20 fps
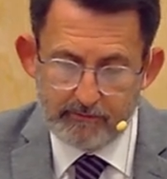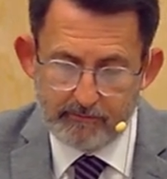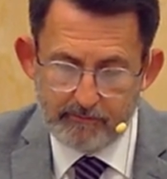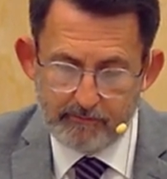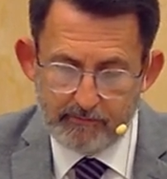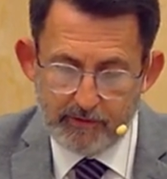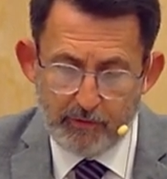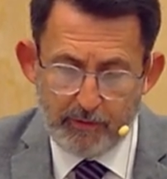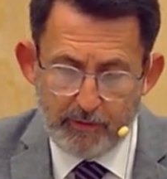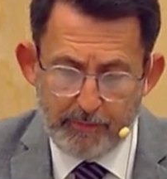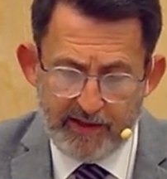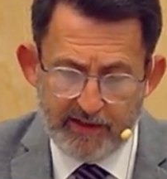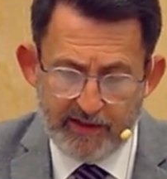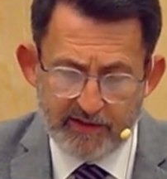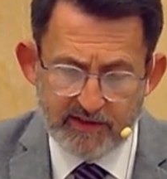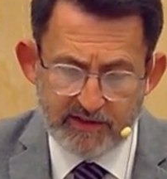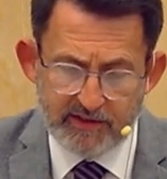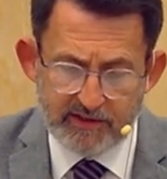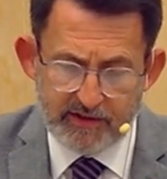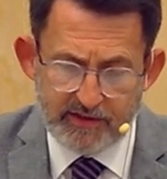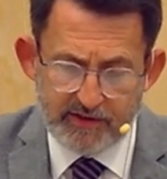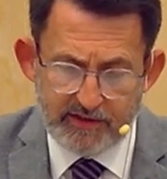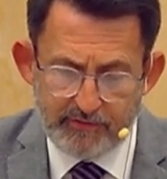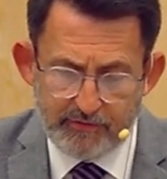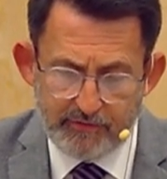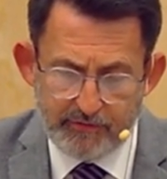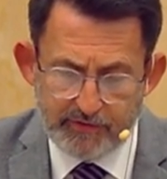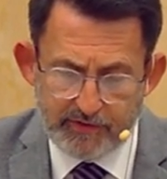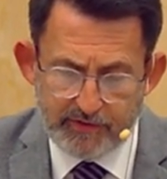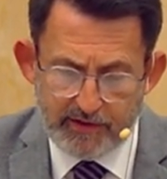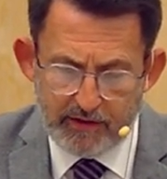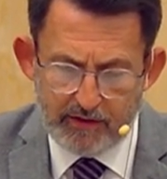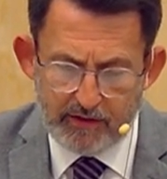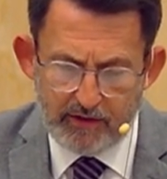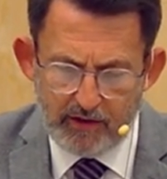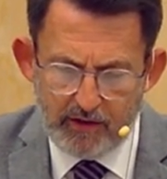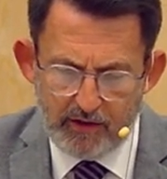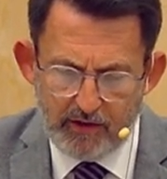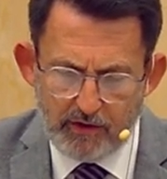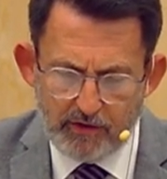The repentant thief said,
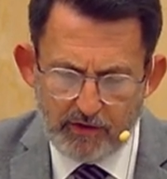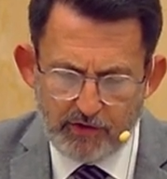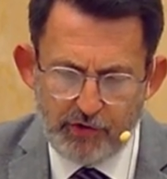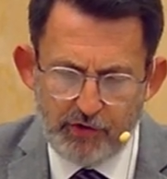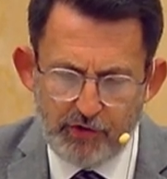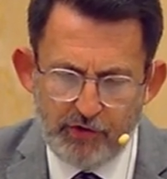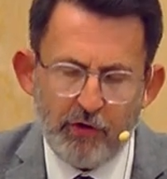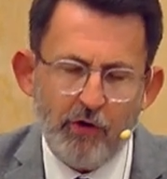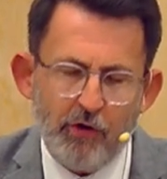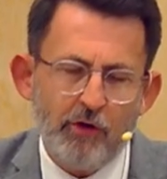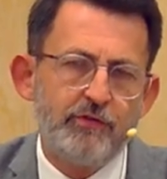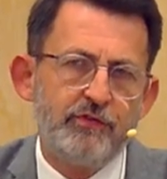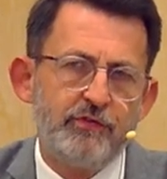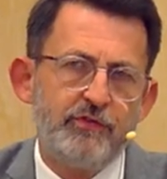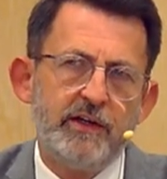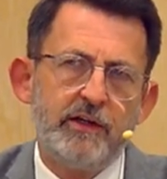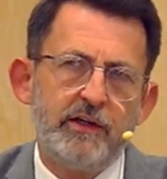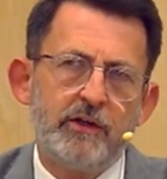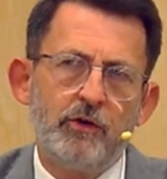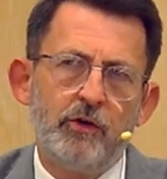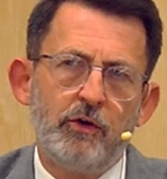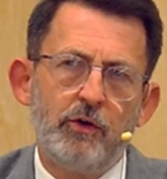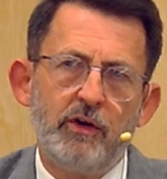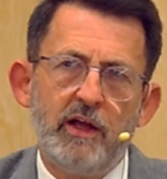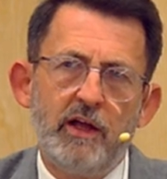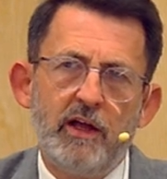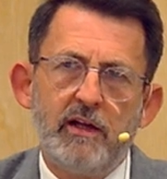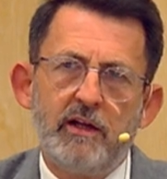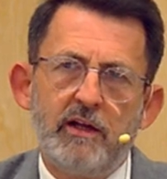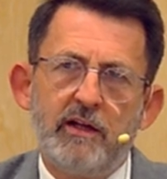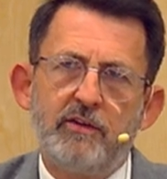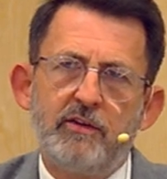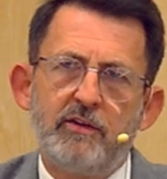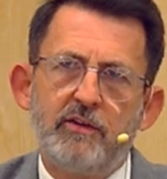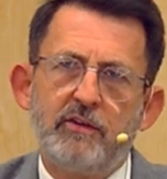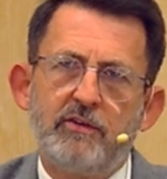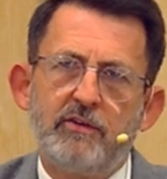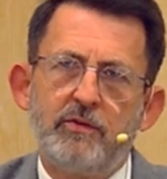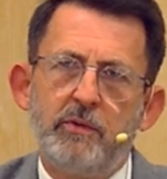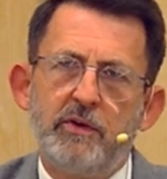Do you not fear God? And
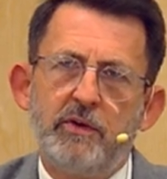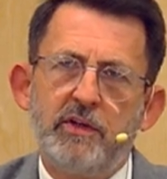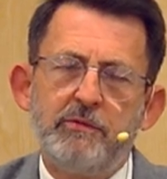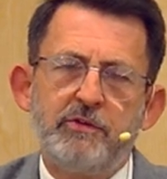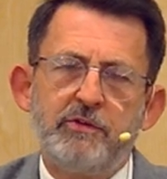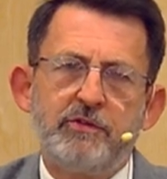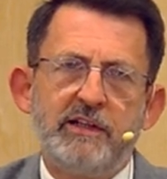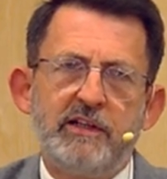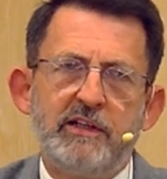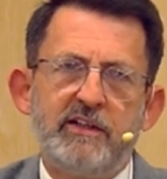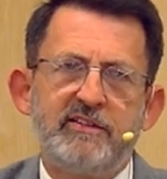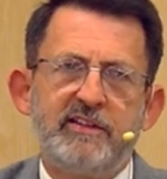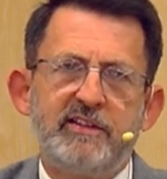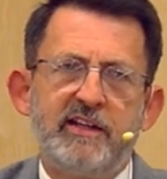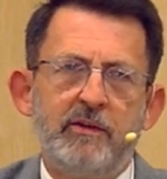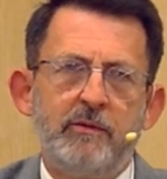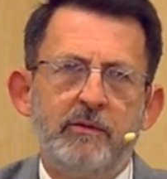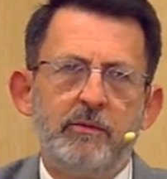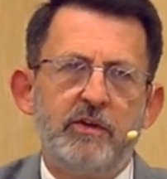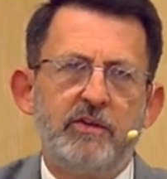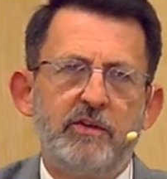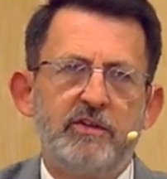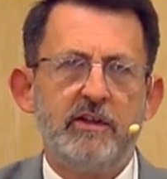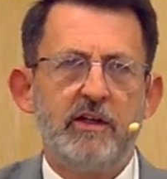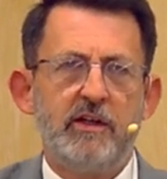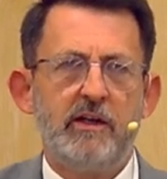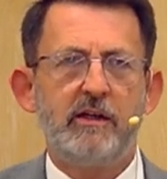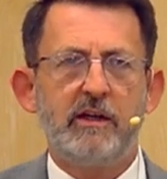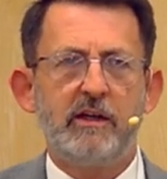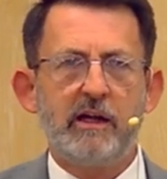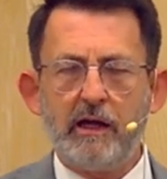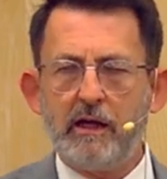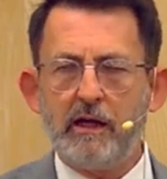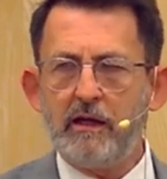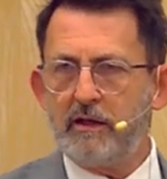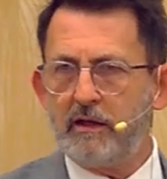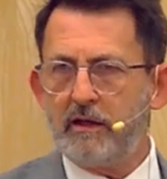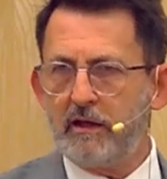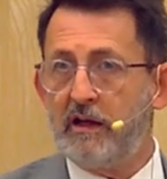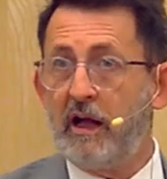so what he was really saying was,
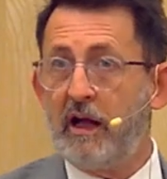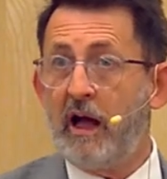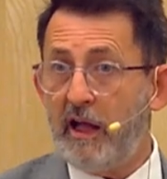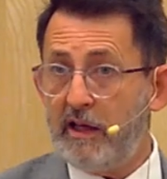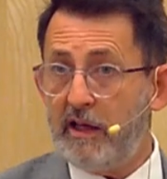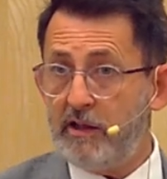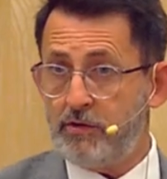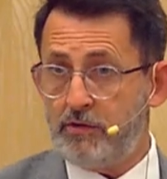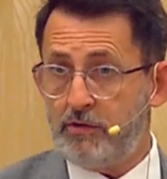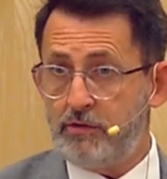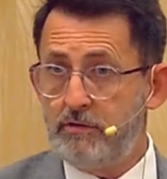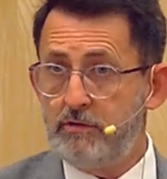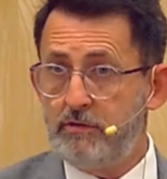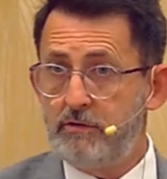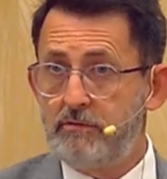I do.